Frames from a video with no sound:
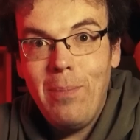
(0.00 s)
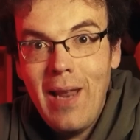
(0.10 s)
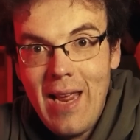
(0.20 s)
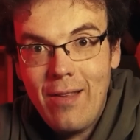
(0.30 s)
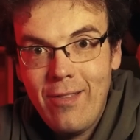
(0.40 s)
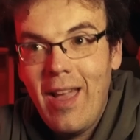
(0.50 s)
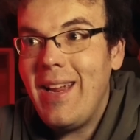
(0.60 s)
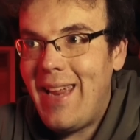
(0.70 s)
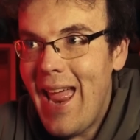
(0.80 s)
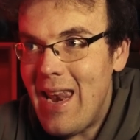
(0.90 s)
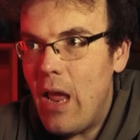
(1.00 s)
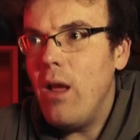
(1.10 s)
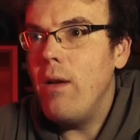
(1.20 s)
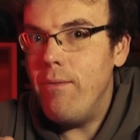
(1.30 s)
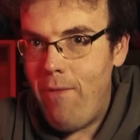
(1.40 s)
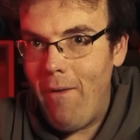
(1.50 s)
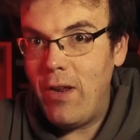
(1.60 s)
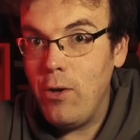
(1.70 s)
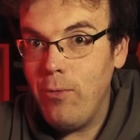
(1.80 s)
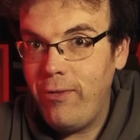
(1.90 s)
place. Again, very
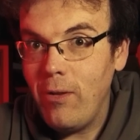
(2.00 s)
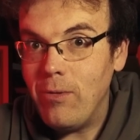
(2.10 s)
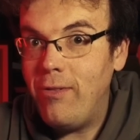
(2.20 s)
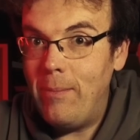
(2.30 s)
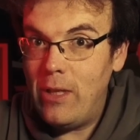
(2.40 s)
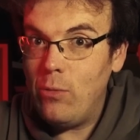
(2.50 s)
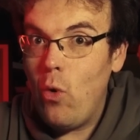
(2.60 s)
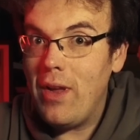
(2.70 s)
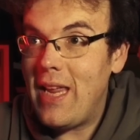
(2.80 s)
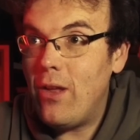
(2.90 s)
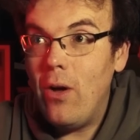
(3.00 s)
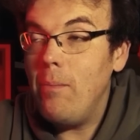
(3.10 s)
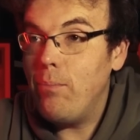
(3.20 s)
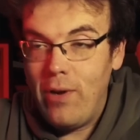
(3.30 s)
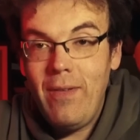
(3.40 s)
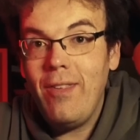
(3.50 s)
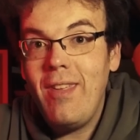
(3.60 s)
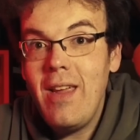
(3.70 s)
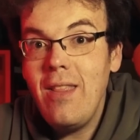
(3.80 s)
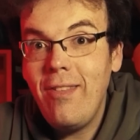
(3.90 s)
good result, similar to what he got
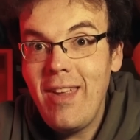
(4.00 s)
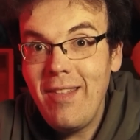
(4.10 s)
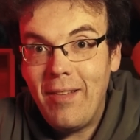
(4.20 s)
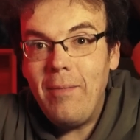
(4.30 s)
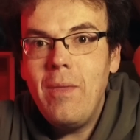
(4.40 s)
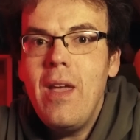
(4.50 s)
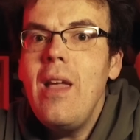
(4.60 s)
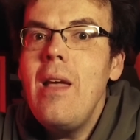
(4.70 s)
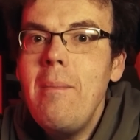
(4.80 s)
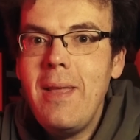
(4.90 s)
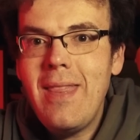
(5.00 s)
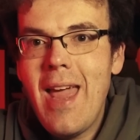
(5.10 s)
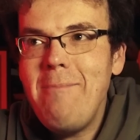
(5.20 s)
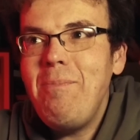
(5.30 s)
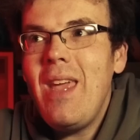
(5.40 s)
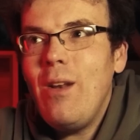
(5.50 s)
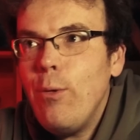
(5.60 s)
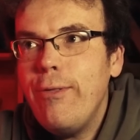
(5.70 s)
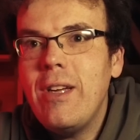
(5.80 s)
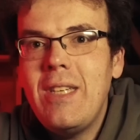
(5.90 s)
previously in the season. But then it
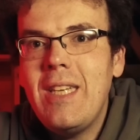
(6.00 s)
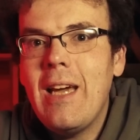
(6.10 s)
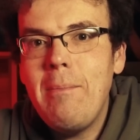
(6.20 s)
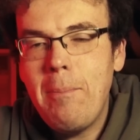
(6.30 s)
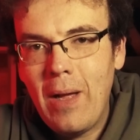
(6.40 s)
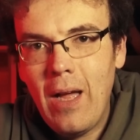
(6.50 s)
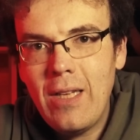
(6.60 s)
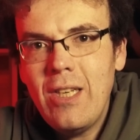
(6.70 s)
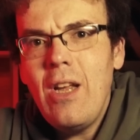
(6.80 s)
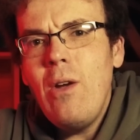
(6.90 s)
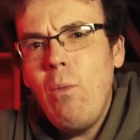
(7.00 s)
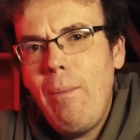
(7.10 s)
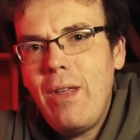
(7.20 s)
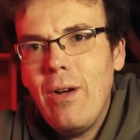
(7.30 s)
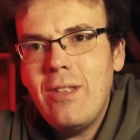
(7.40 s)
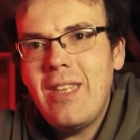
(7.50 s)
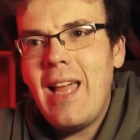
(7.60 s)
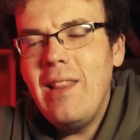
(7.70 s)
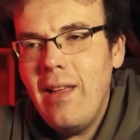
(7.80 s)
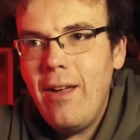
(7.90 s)
all started to come apart when we got to
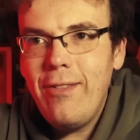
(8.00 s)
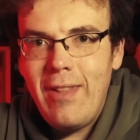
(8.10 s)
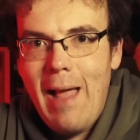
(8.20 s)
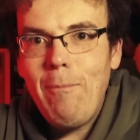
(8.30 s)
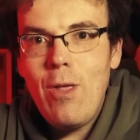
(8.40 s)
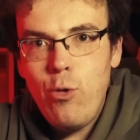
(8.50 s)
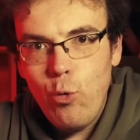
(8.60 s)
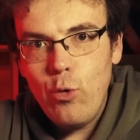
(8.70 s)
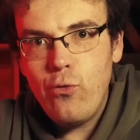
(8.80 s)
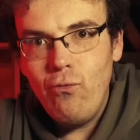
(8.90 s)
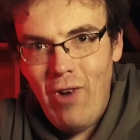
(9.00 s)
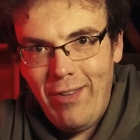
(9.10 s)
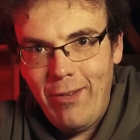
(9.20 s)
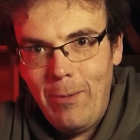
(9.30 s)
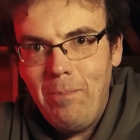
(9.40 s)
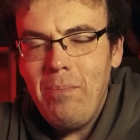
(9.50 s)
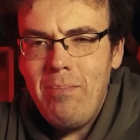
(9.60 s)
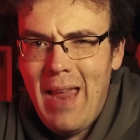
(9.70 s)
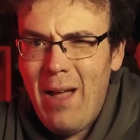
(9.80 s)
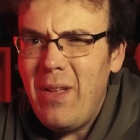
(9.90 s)
that last lap with George Russell.
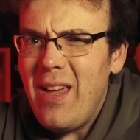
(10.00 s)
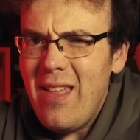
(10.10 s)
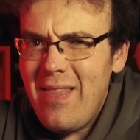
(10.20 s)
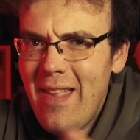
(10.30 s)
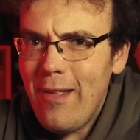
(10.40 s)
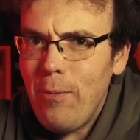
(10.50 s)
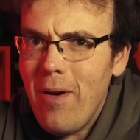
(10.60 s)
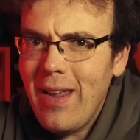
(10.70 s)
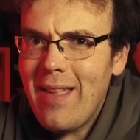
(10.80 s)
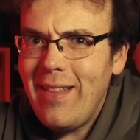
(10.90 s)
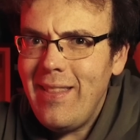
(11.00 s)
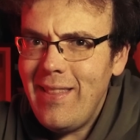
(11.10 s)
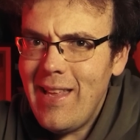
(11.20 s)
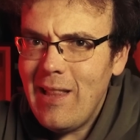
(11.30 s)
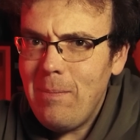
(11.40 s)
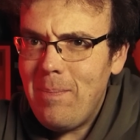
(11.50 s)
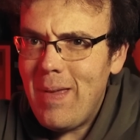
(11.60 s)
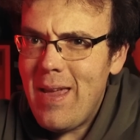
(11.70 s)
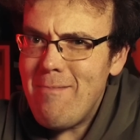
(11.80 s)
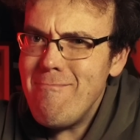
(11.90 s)
Now, this is where it gets a little bit